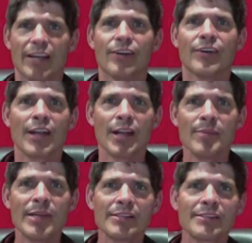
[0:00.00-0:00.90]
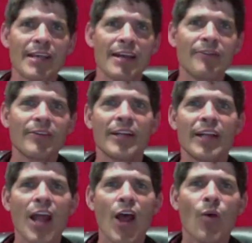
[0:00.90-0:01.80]
name is
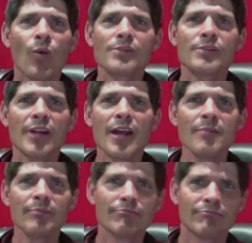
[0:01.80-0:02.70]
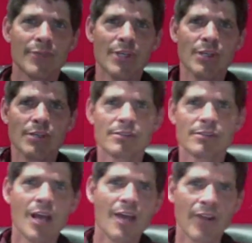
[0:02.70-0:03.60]
Stephanie. What's her name?
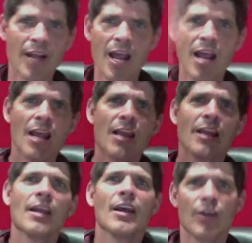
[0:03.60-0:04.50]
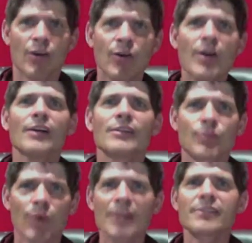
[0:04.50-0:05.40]
Stephanie. Who else
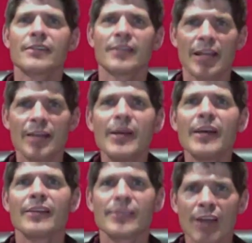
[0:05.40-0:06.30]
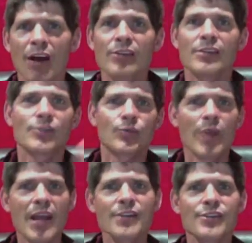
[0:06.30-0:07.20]
wants a name in the song? Just
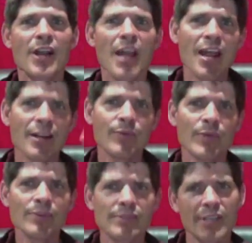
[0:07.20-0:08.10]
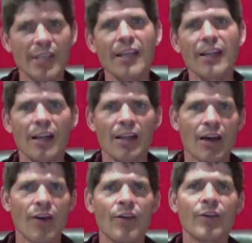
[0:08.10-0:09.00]
raise your hand and we'll sing it
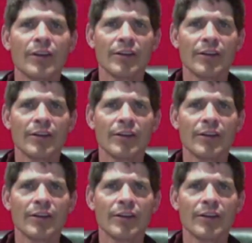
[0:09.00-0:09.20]
along.